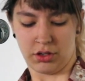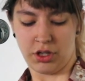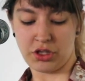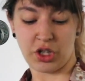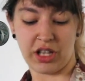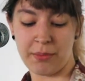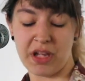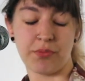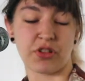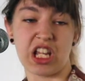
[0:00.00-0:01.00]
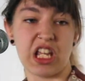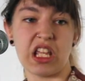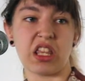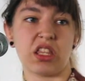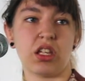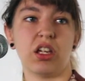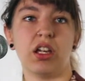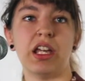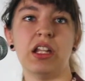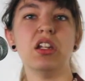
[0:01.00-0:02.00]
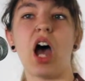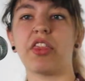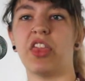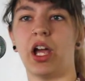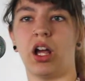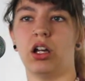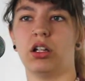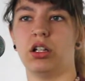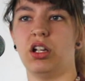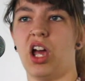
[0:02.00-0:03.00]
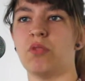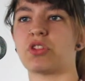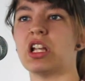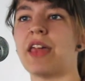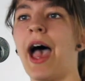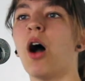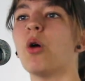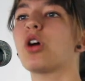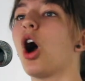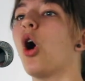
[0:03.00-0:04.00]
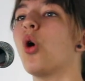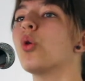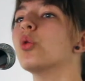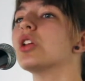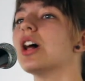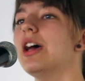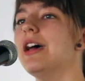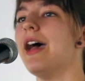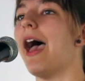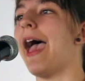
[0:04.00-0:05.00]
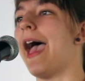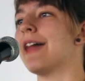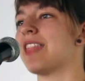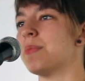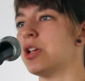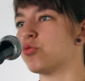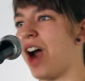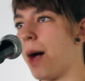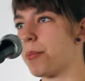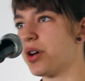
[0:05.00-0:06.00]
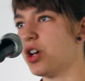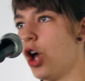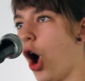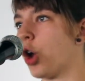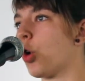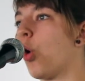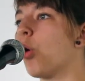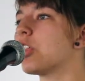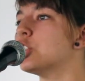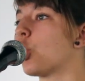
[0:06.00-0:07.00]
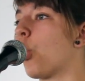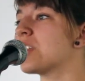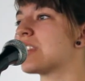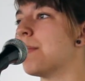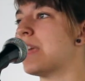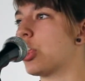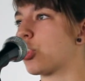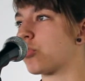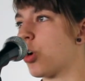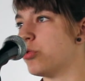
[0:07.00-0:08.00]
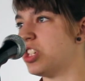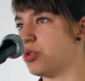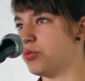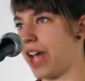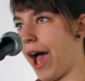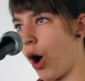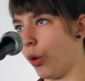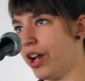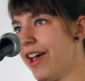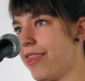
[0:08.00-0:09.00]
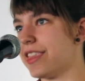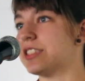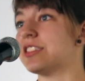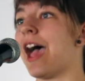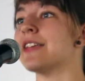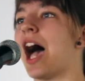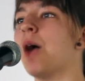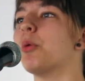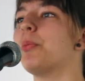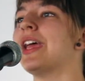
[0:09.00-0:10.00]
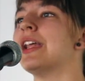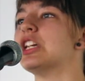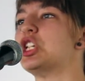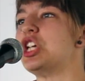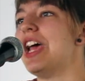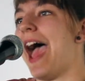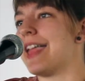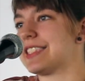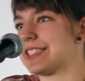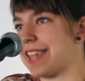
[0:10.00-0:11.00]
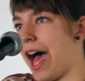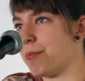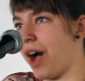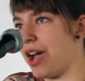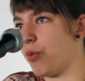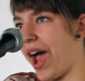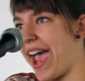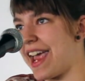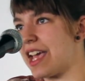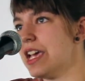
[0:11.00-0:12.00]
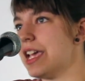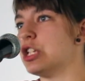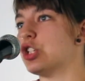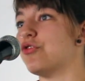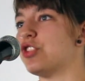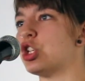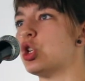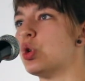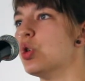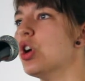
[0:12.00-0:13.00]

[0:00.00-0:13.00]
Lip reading: So let me breathe in nothing, and breathe out cold air. Let me rap on all the doors. Let me throw you down the stairs. I will pinch and slap my way into view.